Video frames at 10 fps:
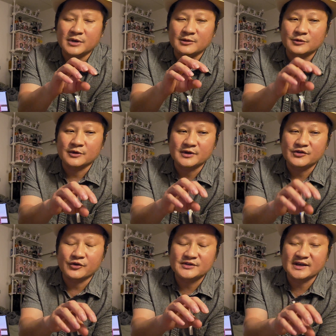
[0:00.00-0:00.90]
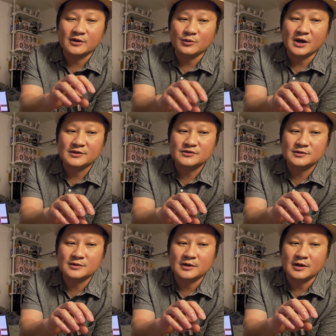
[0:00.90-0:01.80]
but during your second watch,
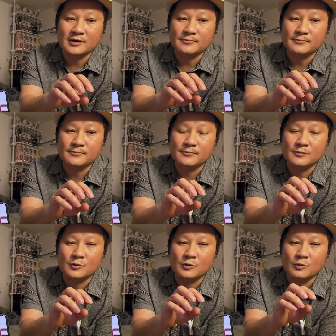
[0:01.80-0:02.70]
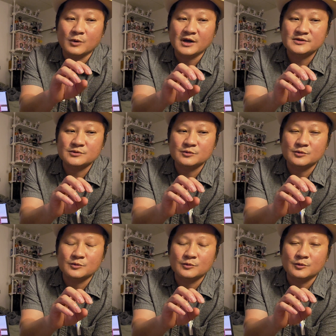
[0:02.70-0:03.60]
watch
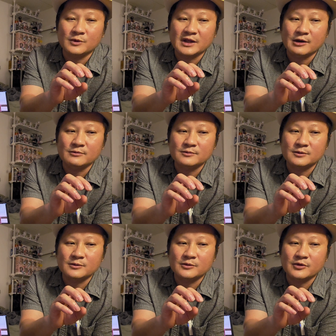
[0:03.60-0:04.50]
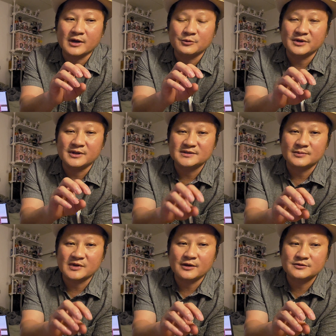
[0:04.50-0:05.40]
without trying to read the
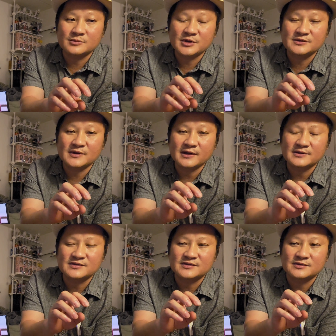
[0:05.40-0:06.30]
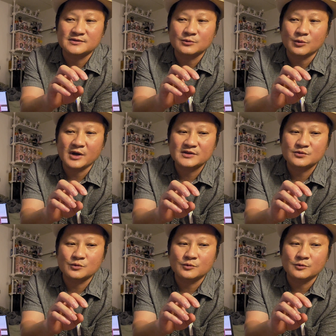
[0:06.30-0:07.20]
subtitles so much, and
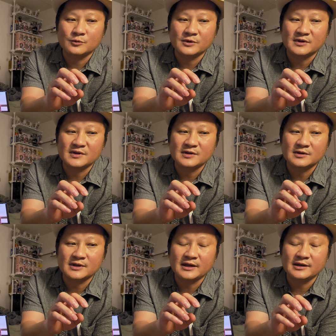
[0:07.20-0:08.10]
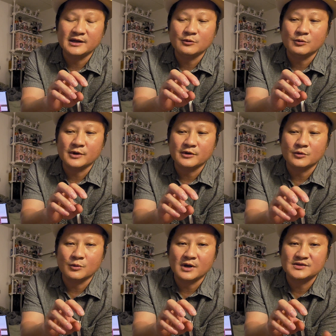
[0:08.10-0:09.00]
watch with the technique where
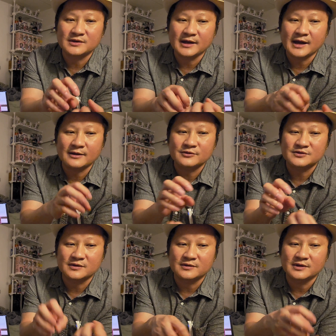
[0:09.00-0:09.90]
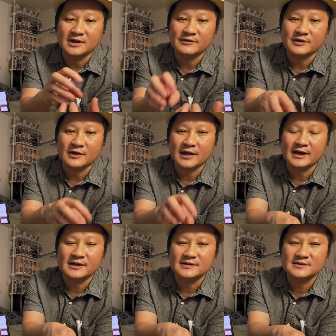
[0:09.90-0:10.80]
you're watching the actors deliver their
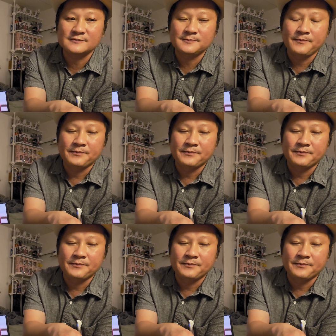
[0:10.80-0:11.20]
lines,